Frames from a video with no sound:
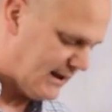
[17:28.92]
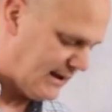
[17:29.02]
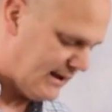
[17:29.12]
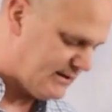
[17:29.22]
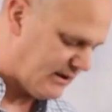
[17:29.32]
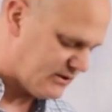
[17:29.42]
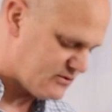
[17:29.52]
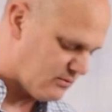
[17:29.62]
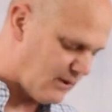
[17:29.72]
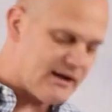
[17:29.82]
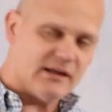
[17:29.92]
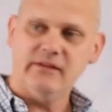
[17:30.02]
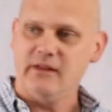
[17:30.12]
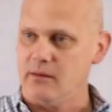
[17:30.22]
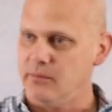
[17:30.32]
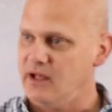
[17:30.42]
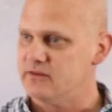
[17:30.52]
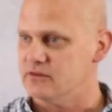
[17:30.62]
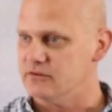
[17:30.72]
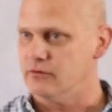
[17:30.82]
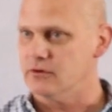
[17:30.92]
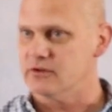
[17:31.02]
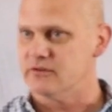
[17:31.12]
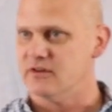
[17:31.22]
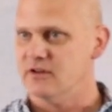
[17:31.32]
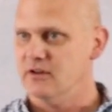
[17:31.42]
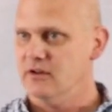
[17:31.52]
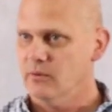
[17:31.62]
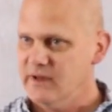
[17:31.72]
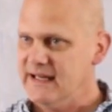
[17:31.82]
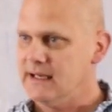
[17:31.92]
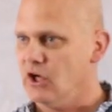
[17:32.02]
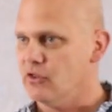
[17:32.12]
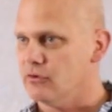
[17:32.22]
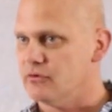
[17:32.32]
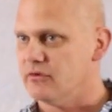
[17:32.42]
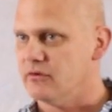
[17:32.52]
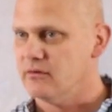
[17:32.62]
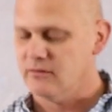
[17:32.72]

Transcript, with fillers: I like that it's right in that passage for us. We need others.